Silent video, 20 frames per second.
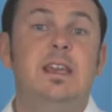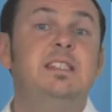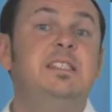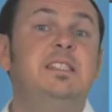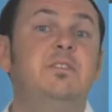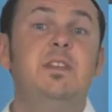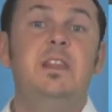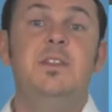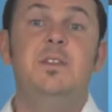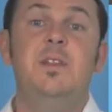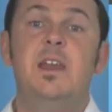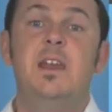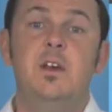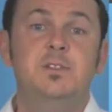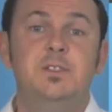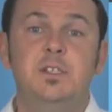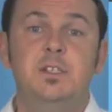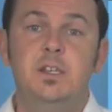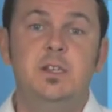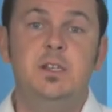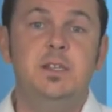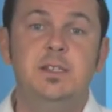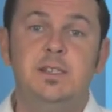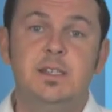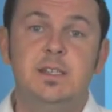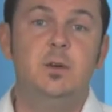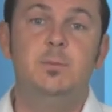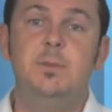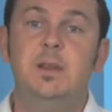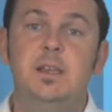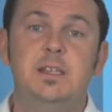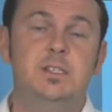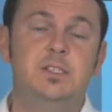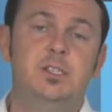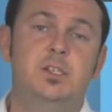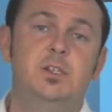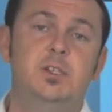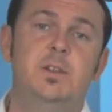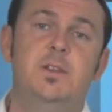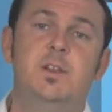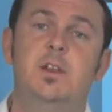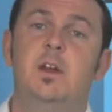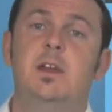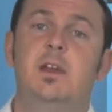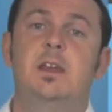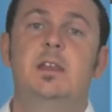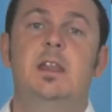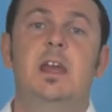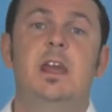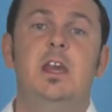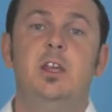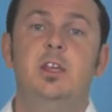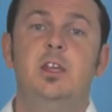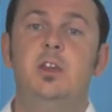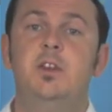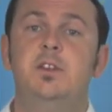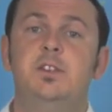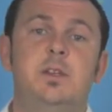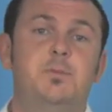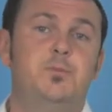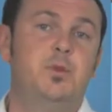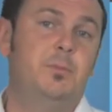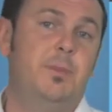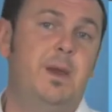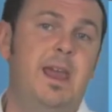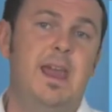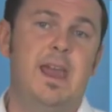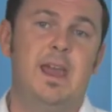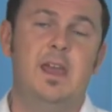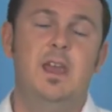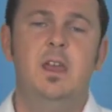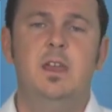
is there anything else that you can tell me as the tutor that I can use to prepare?